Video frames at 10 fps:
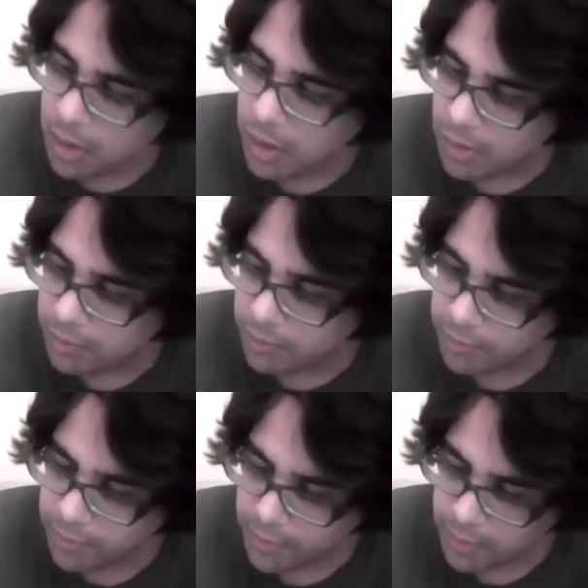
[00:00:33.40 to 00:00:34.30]
of
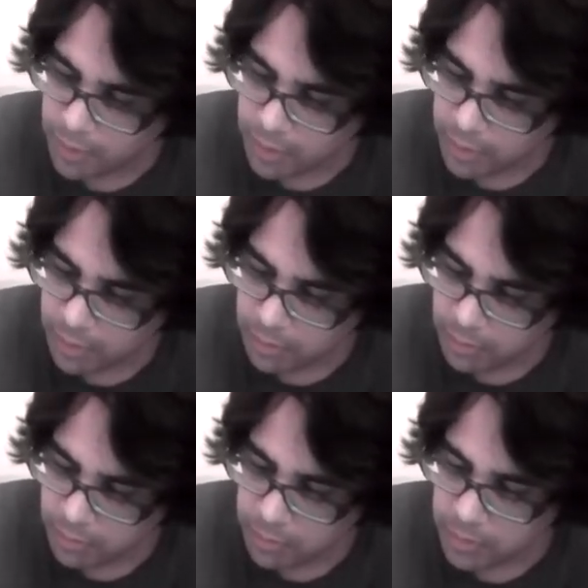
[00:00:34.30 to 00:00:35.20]

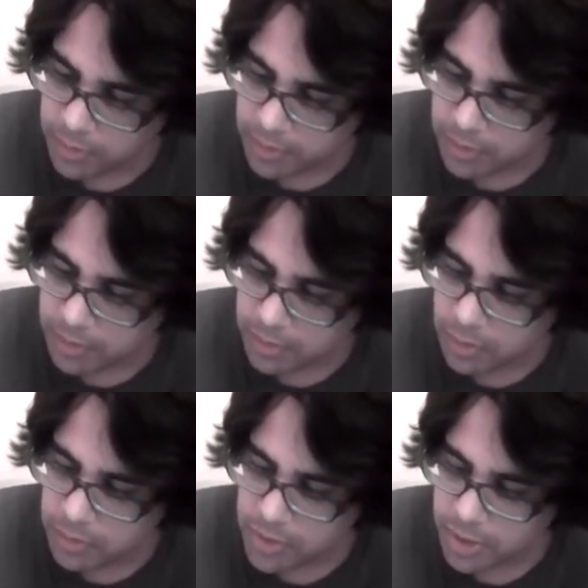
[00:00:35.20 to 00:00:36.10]
this
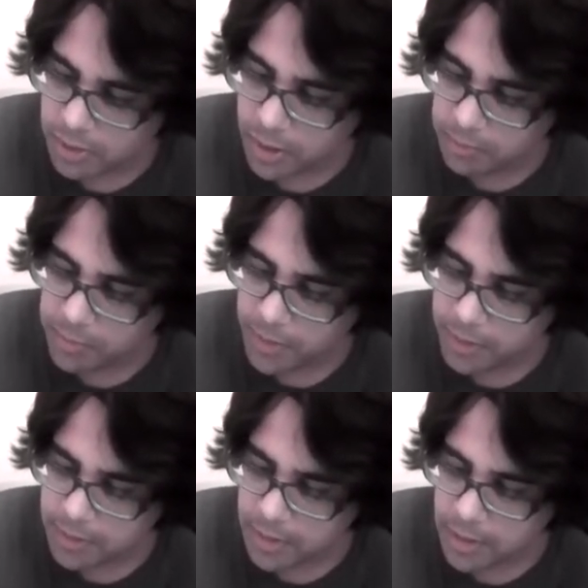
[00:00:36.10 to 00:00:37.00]
cochain
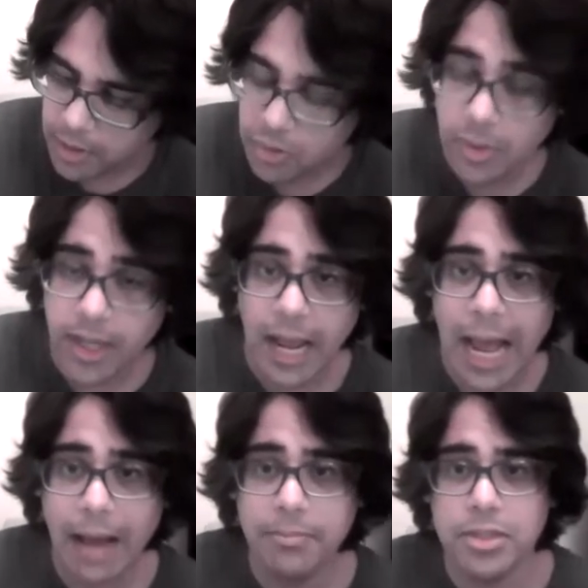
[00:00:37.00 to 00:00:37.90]
complex. You get
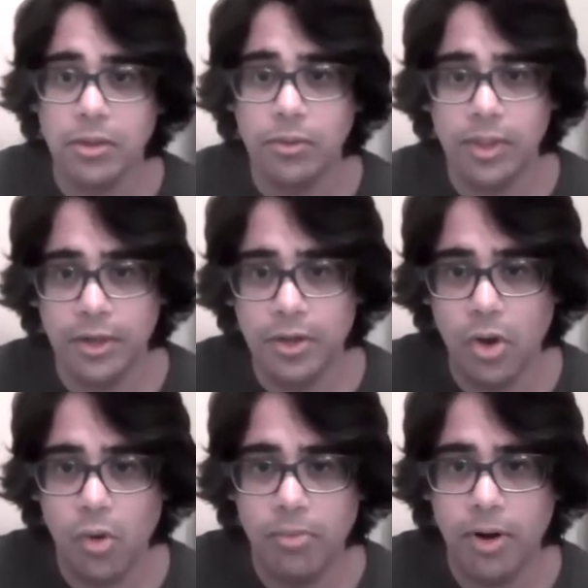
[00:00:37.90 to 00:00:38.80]
absolutely
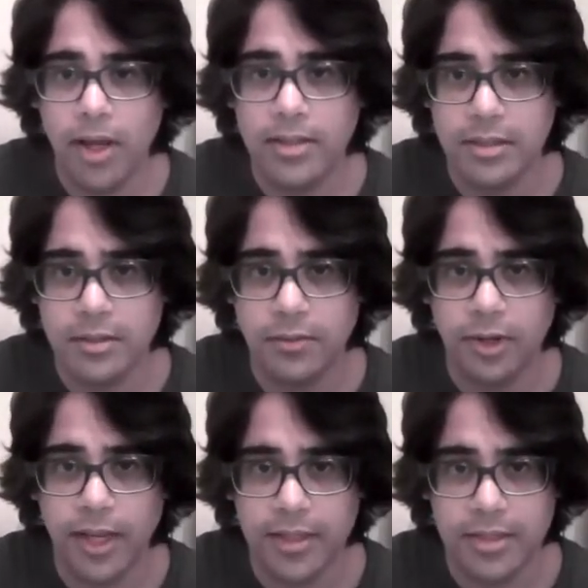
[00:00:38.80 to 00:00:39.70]
no prizes for
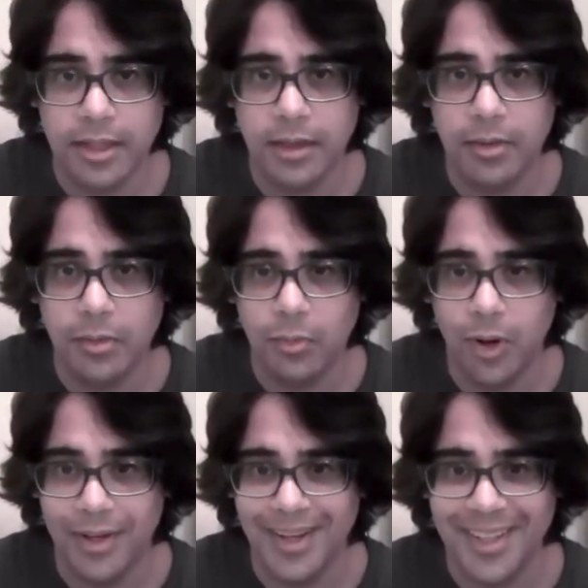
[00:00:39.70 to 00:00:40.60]
guessing
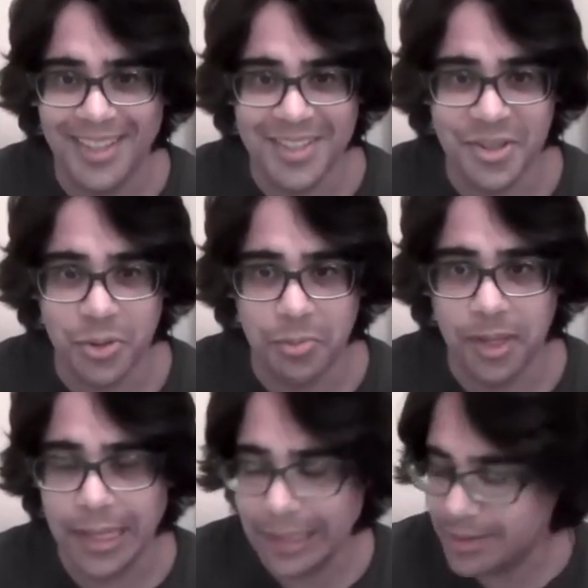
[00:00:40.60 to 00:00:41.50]
what this group
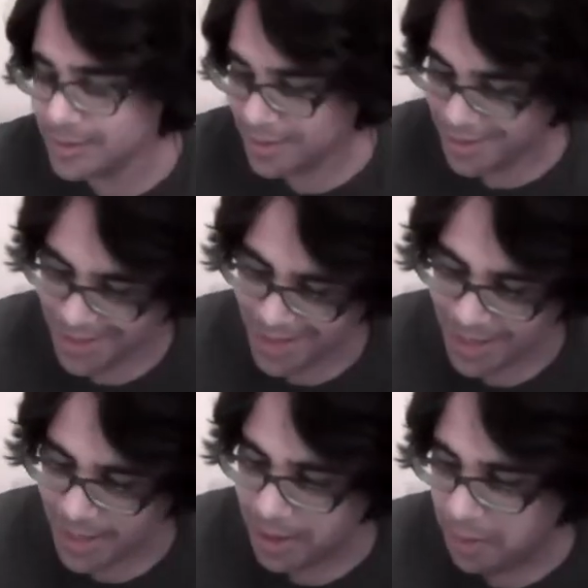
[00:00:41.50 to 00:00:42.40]
is,
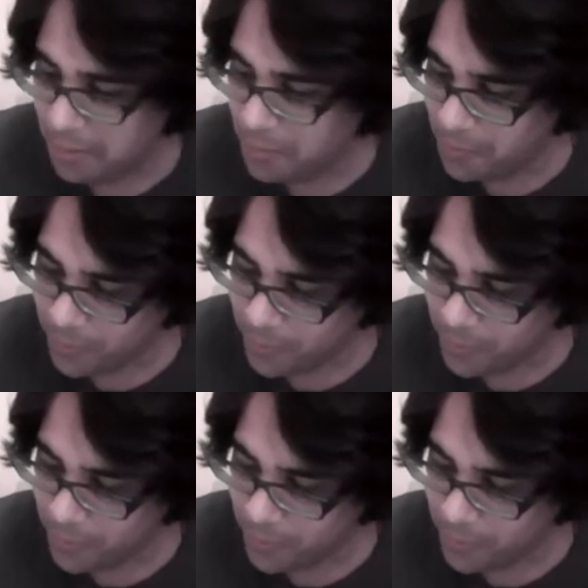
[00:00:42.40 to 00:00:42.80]
um,